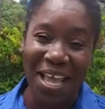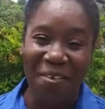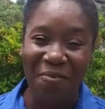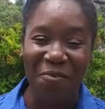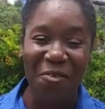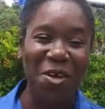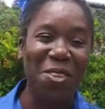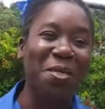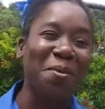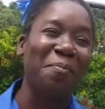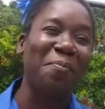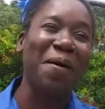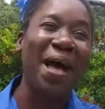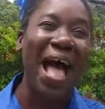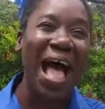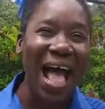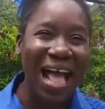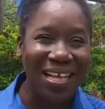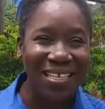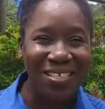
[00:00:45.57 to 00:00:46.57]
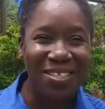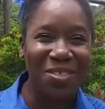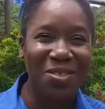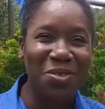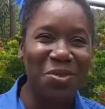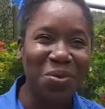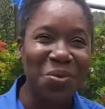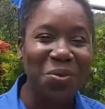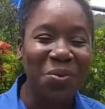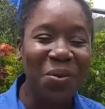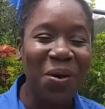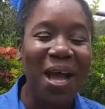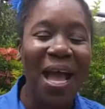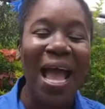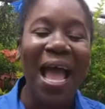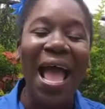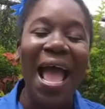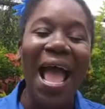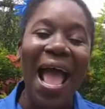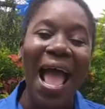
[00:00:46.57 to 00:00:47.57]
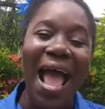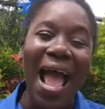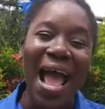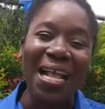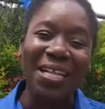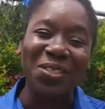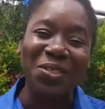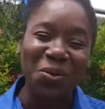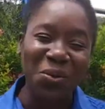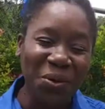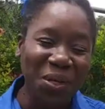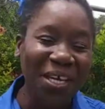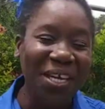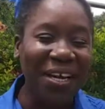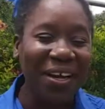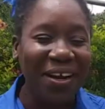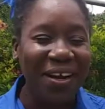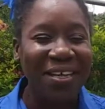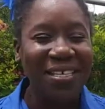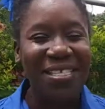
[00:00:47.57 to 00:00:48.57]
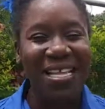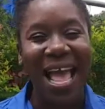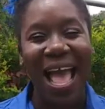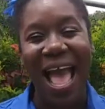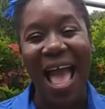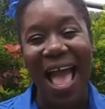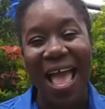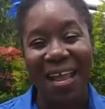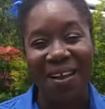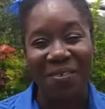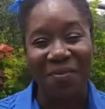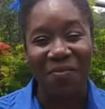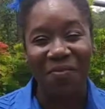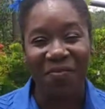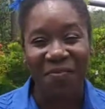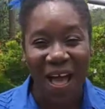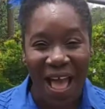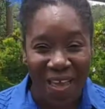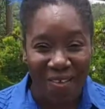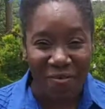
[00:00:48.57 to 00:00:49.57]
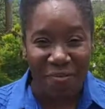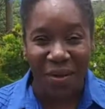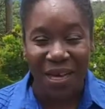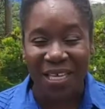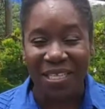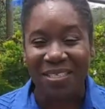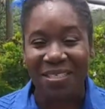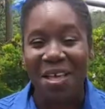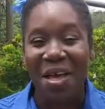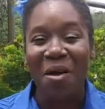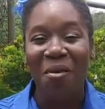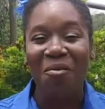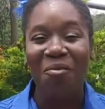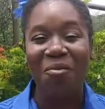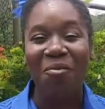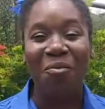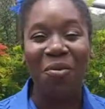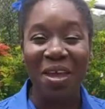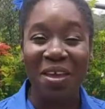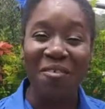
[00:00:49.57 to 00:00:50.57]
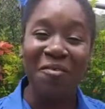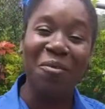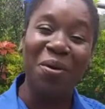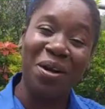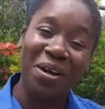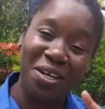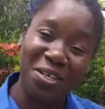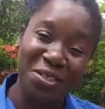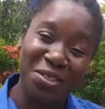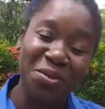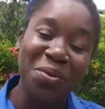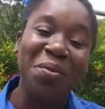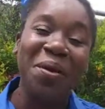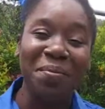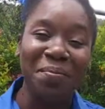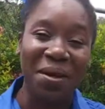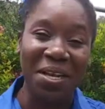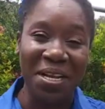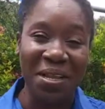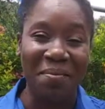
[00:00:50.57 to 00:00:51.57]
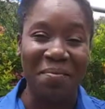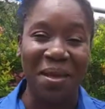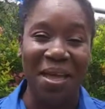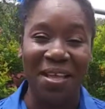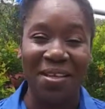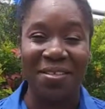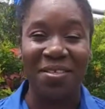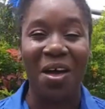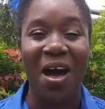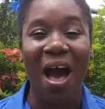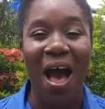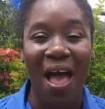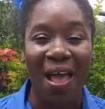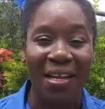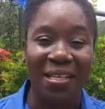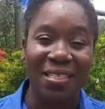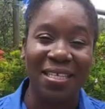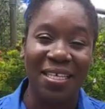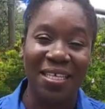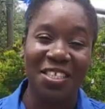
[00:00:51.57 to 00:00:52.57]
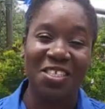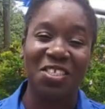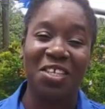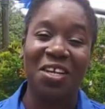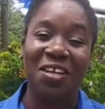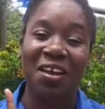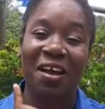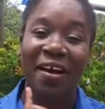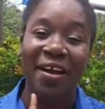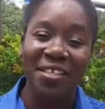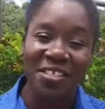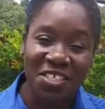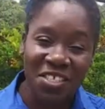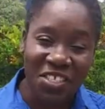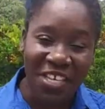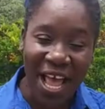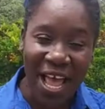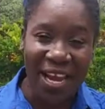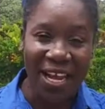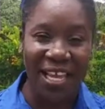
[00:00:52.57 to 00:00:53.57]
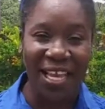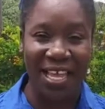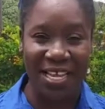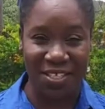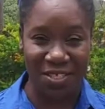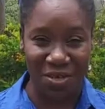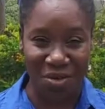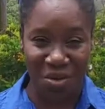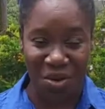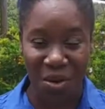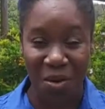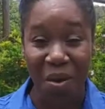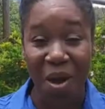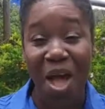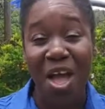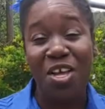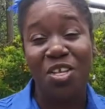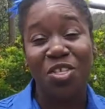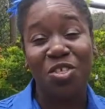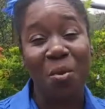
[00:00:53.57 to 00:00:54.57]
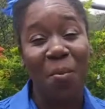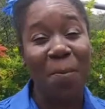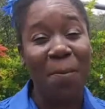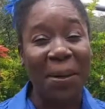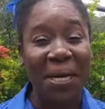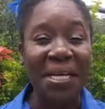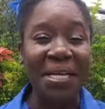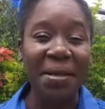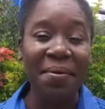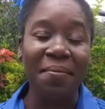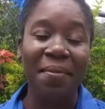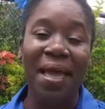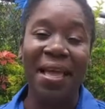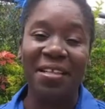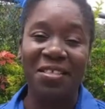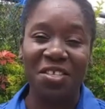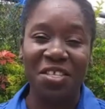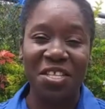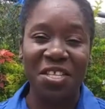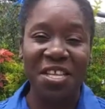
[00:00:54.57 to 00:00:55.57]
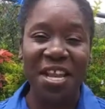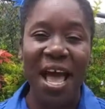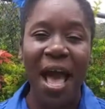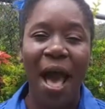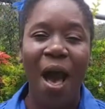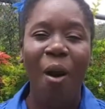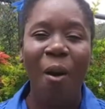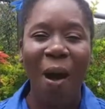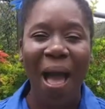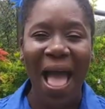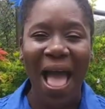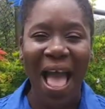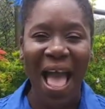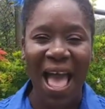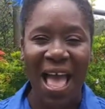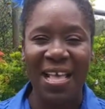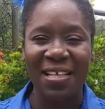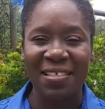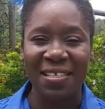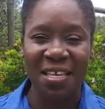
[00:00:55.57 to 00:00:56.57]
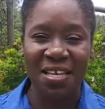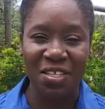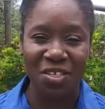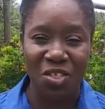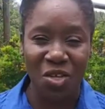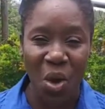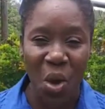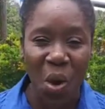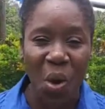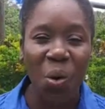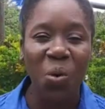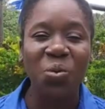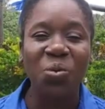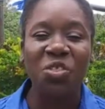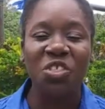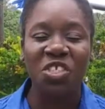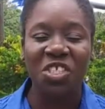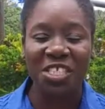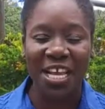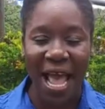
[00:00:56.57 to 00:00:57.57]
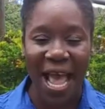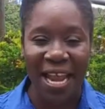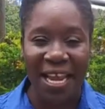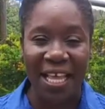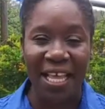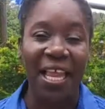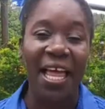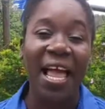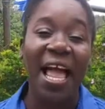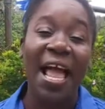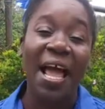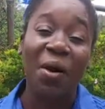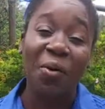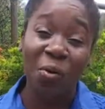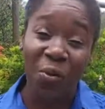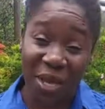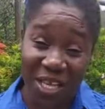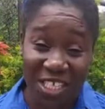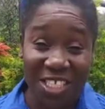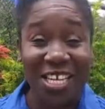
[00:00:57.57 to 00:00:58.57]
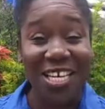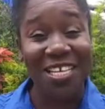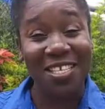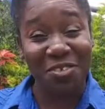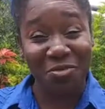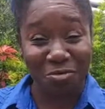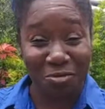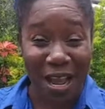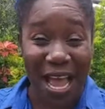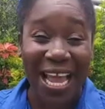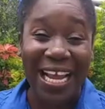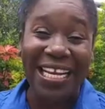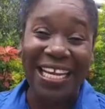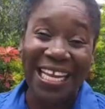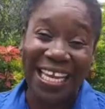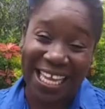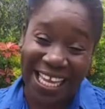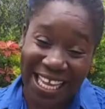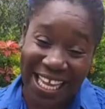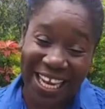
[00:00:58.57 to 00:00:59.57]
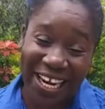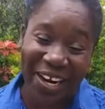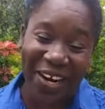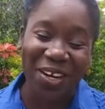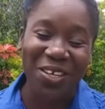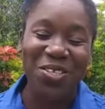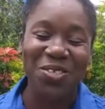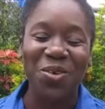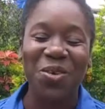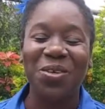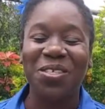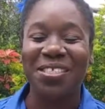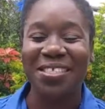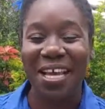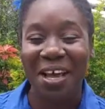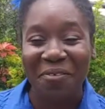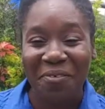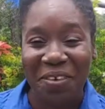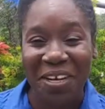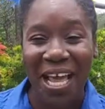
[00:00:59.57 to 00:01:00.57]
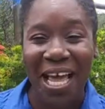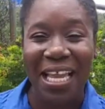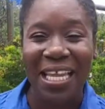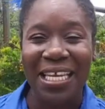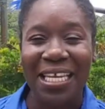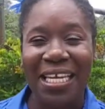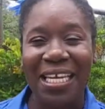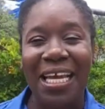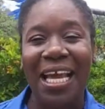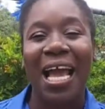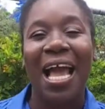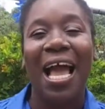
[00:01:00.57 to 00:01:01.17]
for the past two years and 5 months. We were doing Monday Medz on Tanisha Lawrence channel, as you know. So Monday Medz now has its own channel, which is right here. So definitely